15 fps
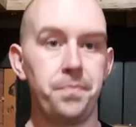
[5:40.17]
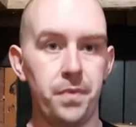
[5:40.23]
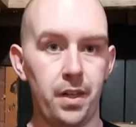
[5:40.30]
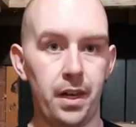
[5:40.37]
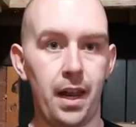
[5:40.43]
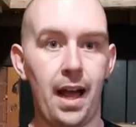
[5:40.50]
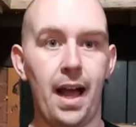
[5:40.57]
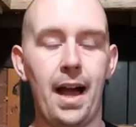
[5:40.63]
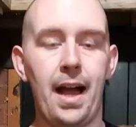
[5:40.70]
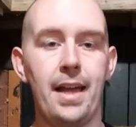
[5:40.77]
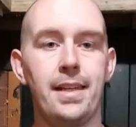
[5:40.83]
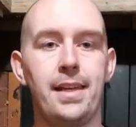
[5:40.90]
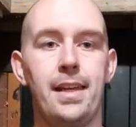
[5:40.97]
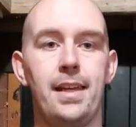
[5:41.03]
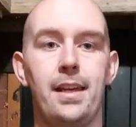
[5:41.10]
in a
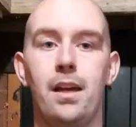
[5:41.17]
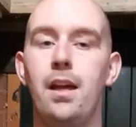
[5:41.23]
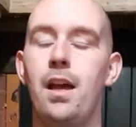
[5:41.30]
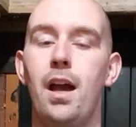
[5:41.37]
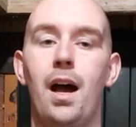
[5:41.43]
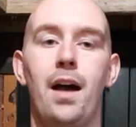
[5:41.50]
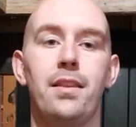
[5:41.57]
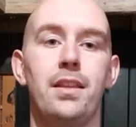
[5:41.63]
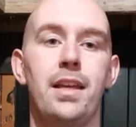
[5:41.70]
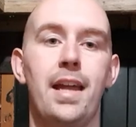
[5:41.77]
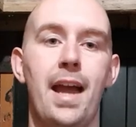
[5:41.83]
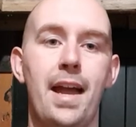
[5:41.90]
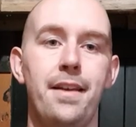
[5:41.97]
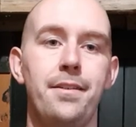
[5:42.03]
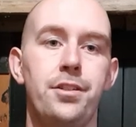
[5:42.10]
high gear, and the
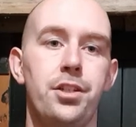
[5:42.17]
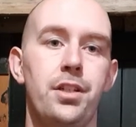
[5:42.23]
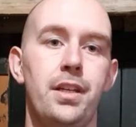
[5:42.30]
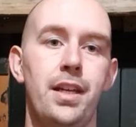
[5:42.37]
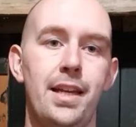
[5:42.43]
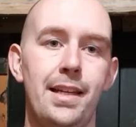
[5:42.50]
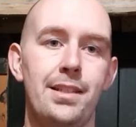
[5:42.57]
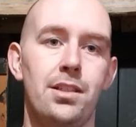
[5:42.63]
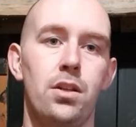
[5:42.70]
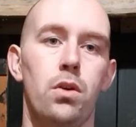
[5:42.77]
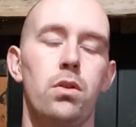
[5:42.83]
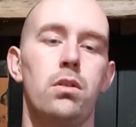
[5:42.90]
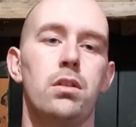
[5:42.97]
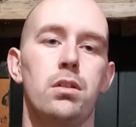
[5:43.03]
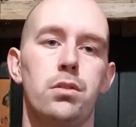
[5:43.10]
engine is
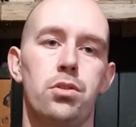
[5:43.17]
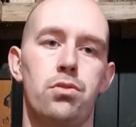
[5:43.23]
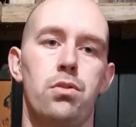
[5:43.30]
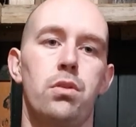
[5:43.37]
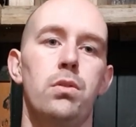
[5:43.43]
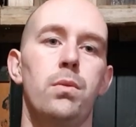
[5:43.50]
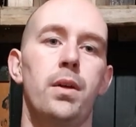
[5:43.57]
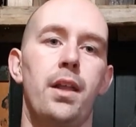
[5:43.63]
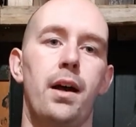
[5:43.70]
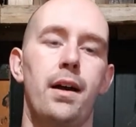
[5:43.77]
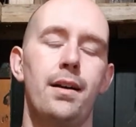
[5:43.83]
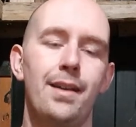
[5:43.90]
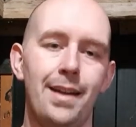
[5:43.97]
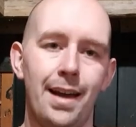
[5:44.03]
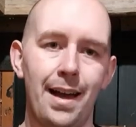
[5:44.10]
not going to struggle with
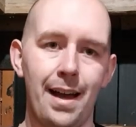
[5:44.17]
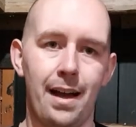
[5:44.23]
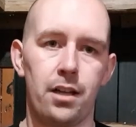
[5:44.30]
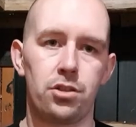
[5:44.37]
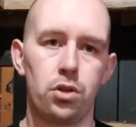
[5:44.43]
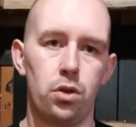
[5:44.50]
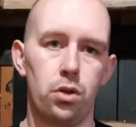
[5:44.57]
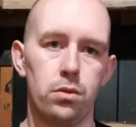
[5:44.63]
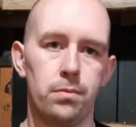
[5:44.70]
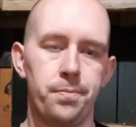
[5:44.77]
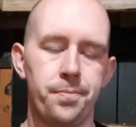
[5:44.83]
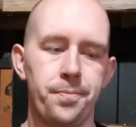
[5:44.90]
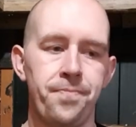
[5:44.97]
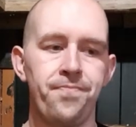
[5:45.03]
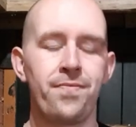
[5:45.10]
that at all.
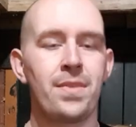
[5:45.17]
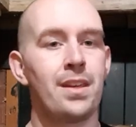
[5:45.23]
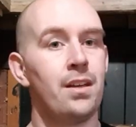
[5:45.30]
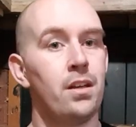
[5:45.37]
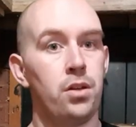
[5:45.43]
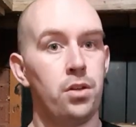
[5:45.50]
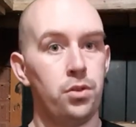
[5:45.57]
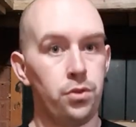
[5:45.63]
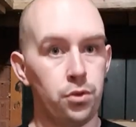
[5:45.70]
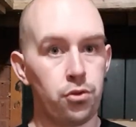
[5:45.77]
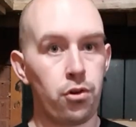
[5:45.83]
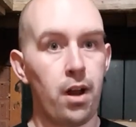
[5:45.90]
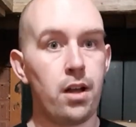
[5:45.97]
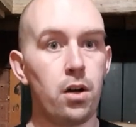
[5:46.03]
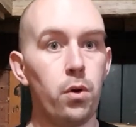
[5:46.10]
You
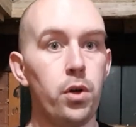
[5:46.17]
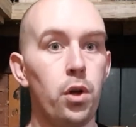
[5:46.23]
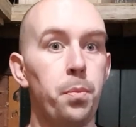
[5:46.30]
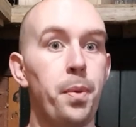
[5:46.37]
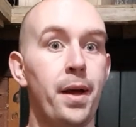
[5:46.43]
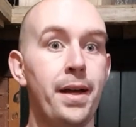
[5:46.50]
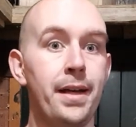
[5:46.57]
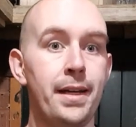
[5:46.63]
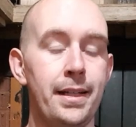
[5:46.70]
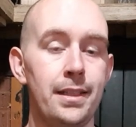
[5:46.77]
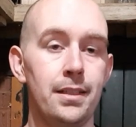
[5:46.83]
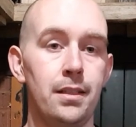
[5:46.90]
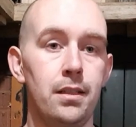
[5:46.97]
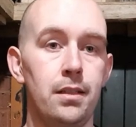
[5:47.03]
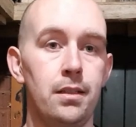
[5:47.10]
try going up a
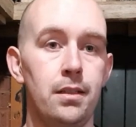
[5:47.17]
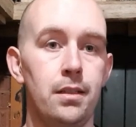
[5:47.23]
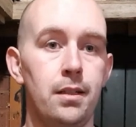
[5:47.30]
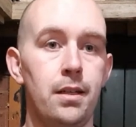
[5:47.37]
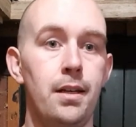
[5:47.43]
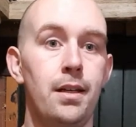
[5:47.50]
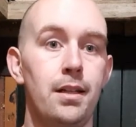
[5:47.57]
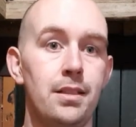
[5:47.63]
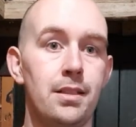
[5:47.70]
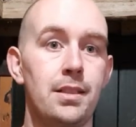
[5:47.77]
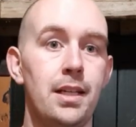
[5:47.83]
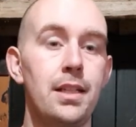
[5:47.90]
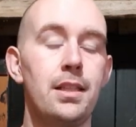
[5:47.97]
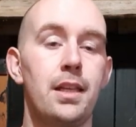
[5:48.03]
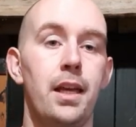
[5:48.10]
hill in
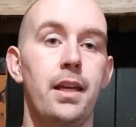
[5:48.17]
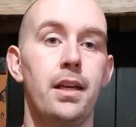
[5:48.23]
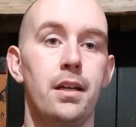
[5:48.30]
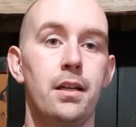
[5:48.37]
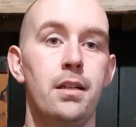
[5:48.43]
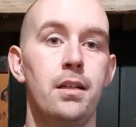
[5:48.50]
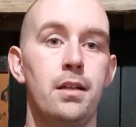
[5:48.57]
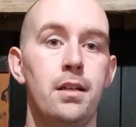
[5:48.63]
6th gear,